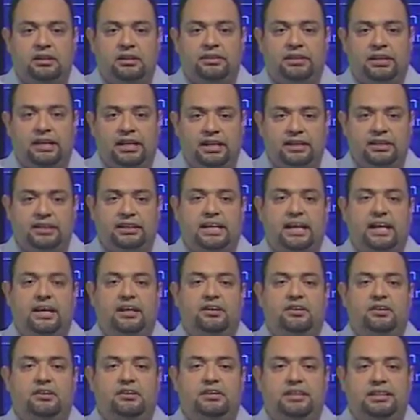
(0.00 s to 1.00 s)
The
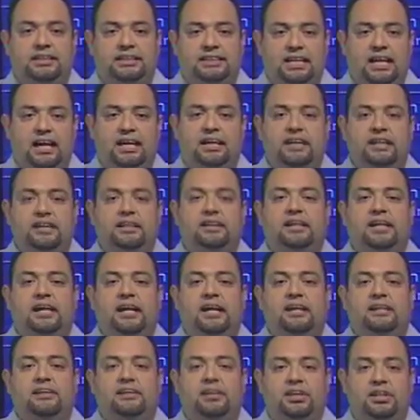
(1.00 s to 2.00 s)
indicator does not
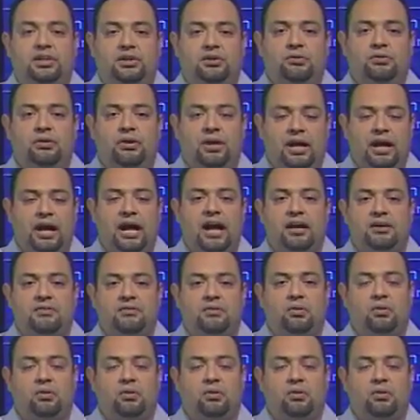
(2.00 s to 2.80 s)
indicate that you have,